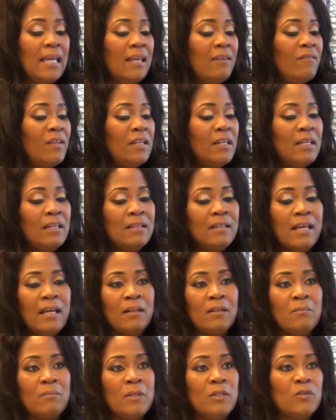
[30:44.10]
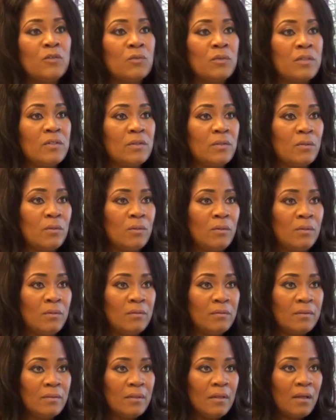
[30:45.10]
even in elementary
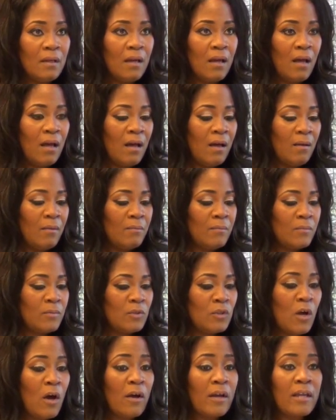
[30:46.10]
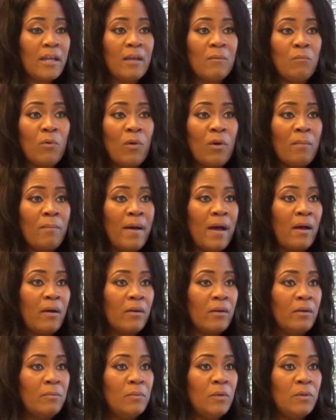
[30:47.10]
school, um, talking more
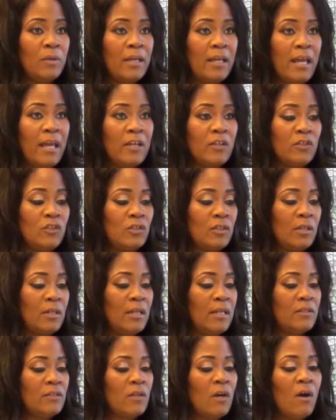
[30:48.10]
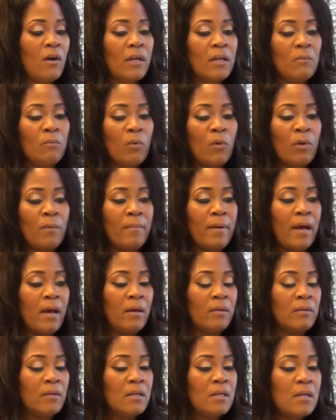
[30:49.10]
about communication and talking more
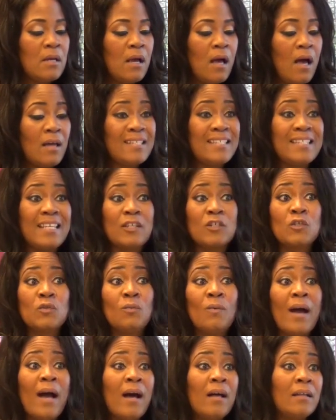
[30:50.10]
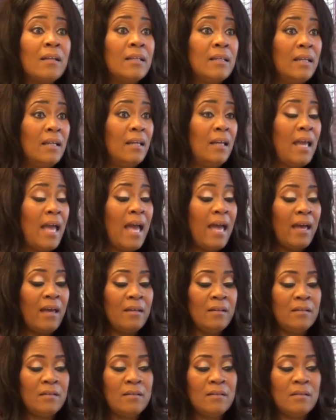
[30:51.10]
about sexuality
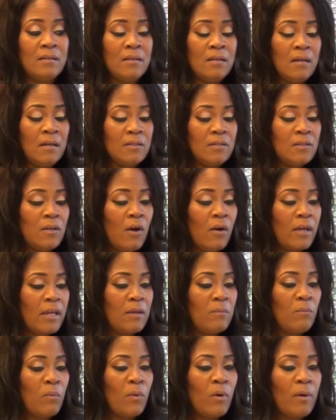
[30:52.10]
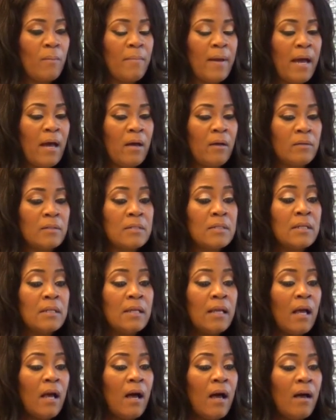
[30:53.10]
and talking more about
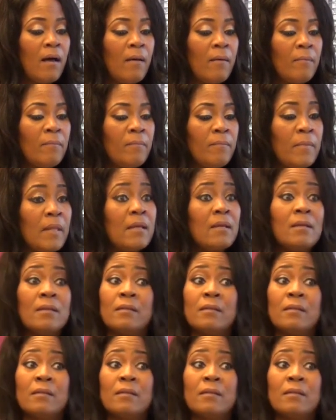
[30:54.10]
um,